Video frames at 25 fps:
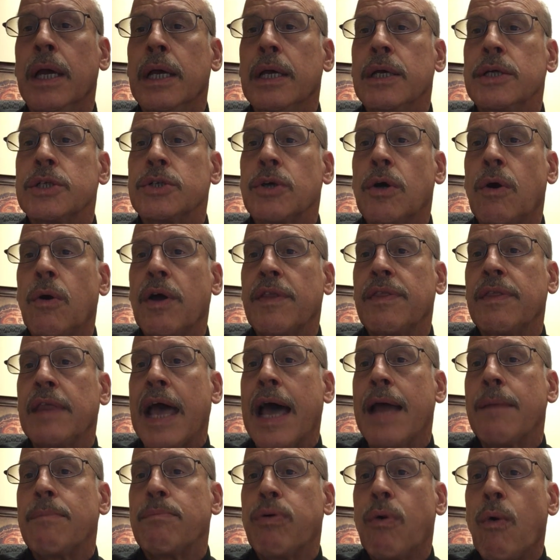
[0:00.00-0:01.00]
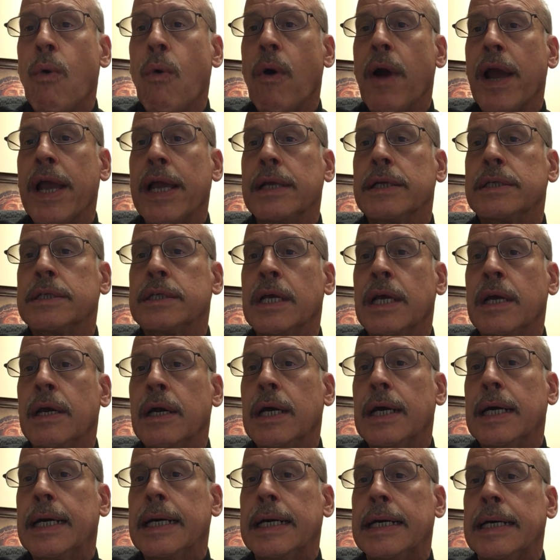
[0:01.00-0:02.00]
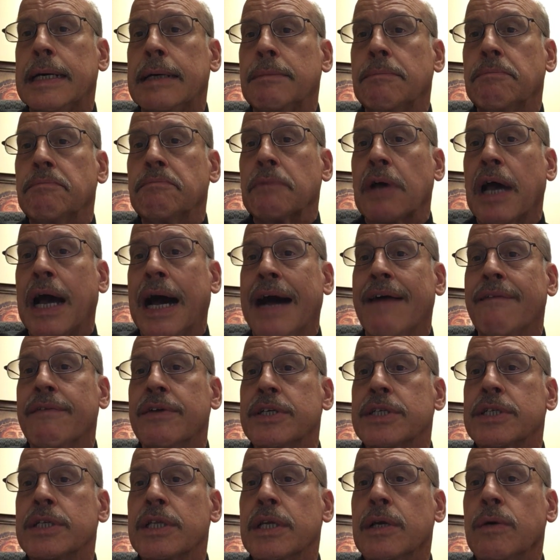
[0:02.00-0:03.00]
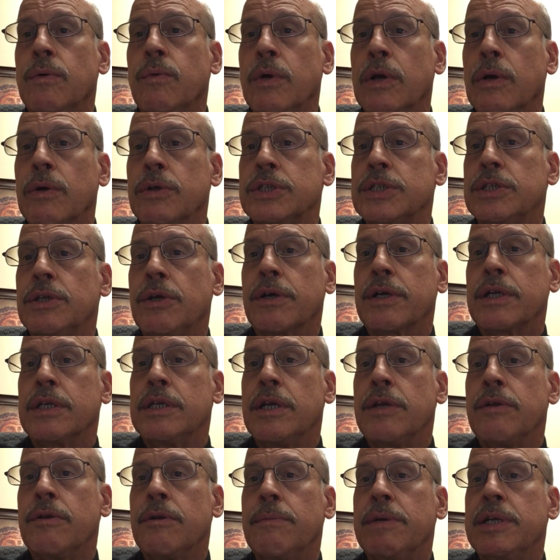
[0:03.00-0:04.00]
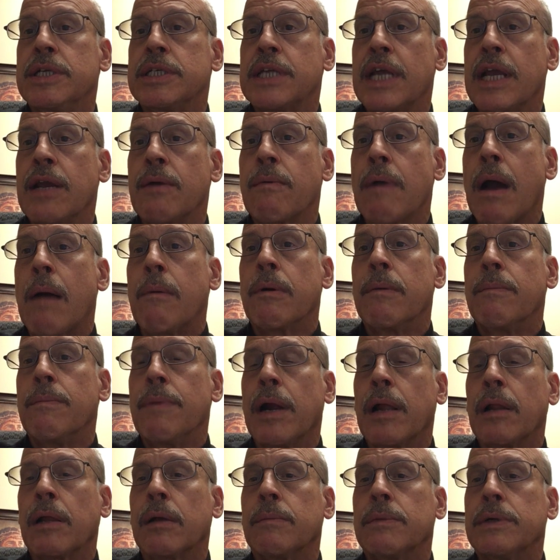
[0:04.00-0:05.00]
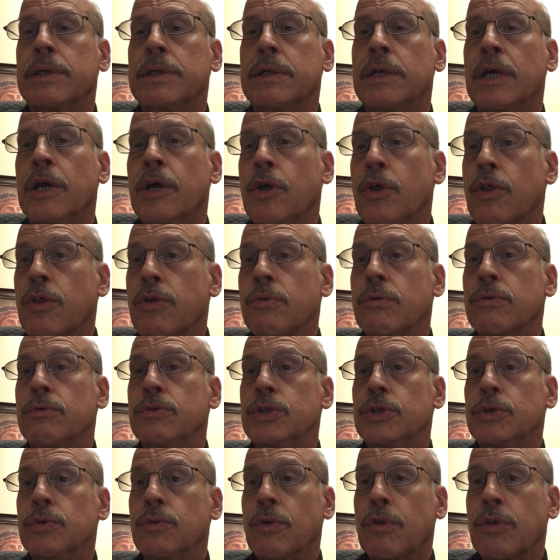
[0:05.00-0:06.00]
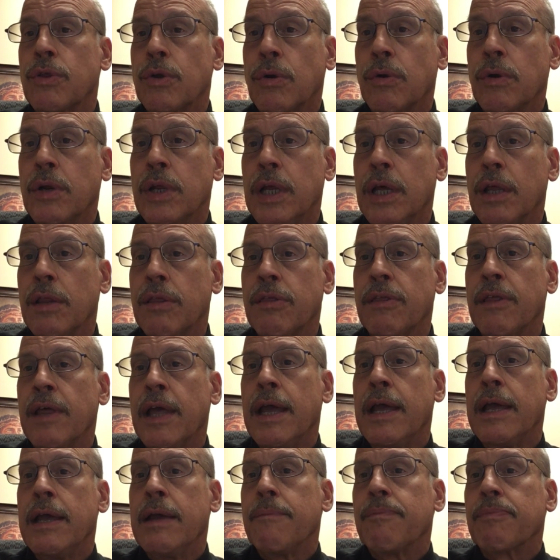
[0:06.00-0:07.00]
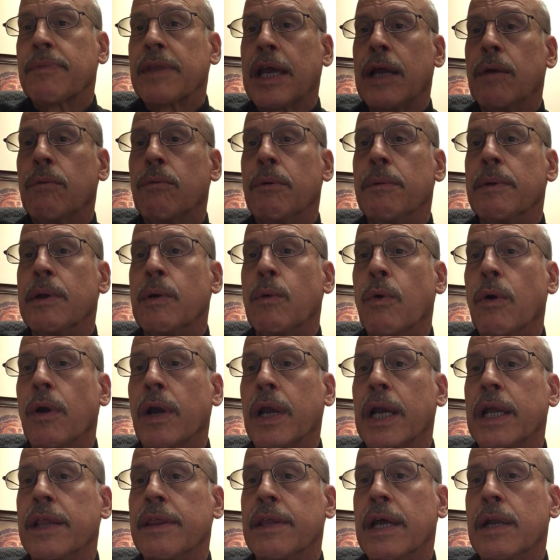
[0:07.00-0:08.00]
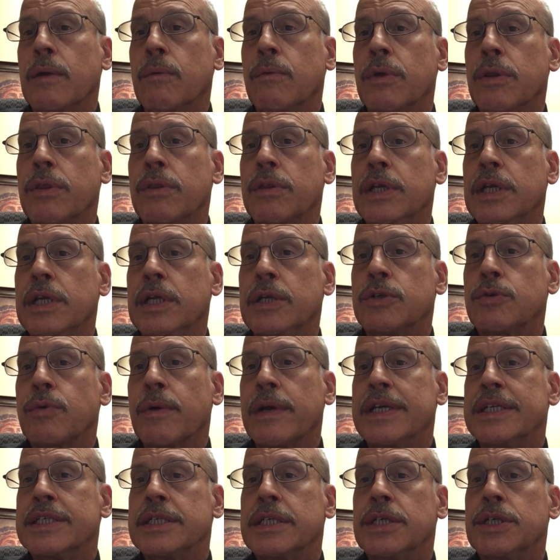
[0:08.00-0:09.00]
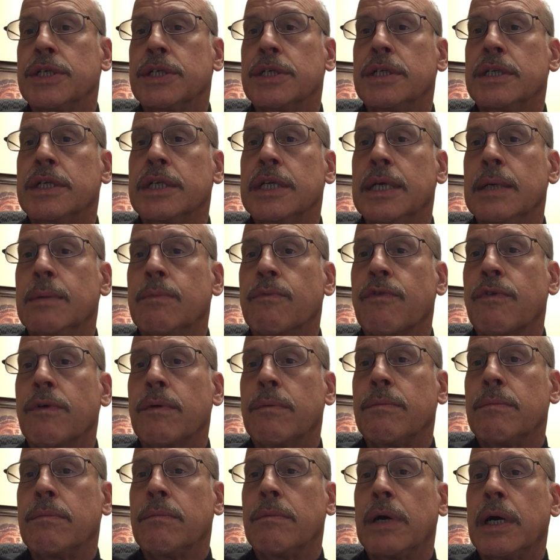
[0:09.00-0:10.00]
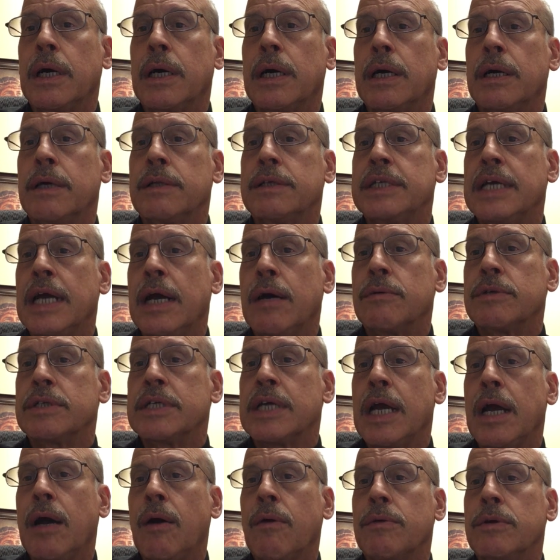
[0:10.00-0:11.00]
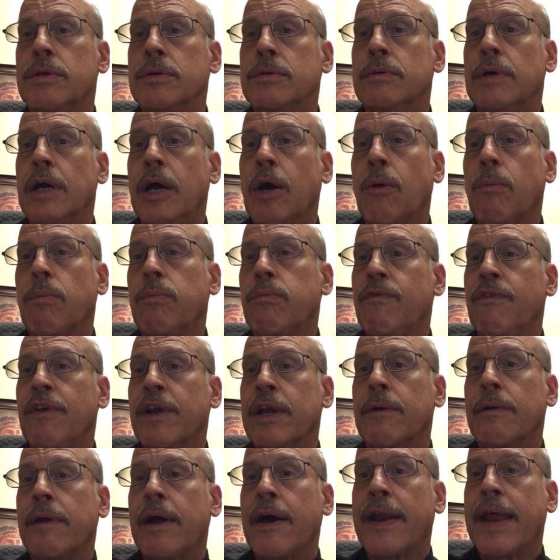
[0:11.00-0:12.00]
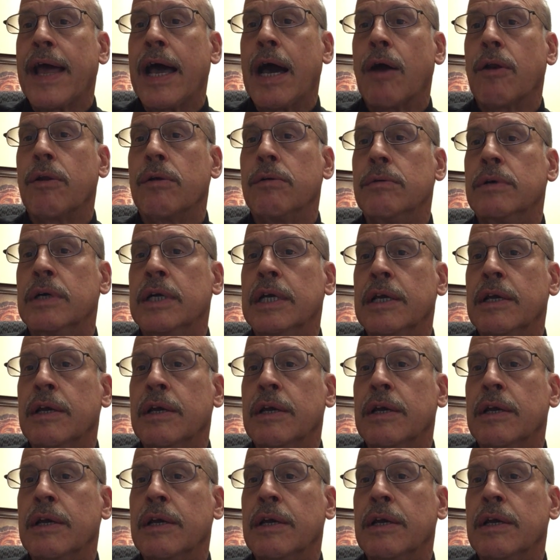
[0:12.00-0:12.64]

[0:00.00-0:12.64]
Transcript: So at that point, obviously, we'll still continue to be St. Robert Bellarmine through June 30th, and we'll be working then with the transition team from downtown to help figure out how to